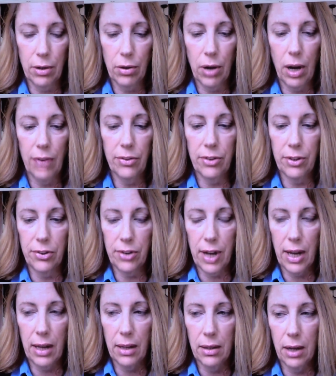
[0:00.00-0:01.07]
across the
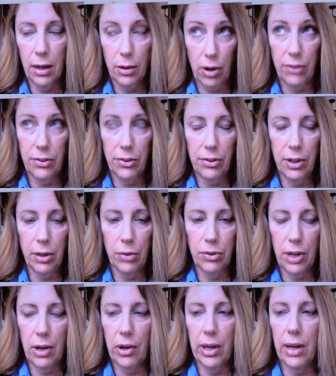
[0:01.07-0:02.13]
state, across the
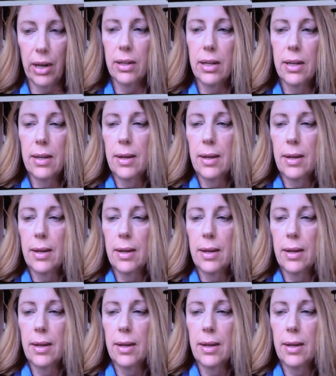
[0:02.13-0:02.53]
seacoast area.